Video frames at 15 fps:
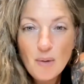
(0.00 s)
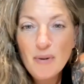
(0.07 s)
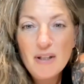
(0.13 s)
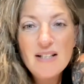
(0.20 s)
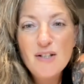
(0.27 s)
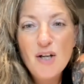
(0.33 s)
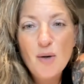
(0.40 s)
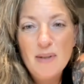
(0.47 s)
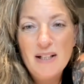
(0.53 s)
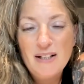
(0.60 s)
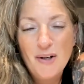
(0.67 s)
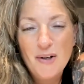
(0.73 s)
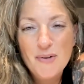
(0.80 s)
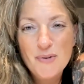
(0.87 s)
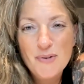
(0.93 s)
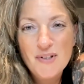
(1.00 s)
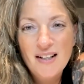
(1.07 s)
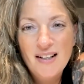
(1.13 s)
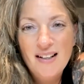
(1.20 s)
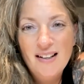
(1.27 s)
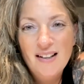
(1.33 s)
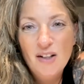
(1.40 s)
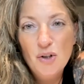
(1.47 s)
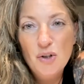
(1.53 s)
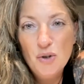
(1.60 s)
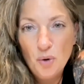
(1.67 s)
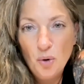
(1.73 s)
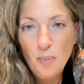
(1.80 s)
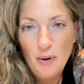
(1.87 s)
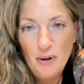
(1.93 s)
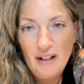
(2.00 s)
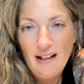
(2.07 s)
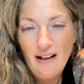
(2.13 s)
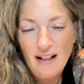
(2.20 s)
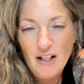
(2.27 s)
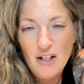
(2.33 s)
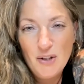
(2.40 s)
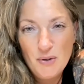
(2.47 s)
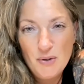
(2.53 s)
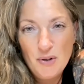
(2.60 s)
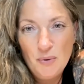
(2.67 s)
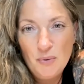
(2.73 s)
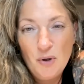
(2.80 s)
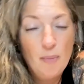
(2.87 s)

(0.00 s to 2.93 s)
Because nobody knows your body like you do.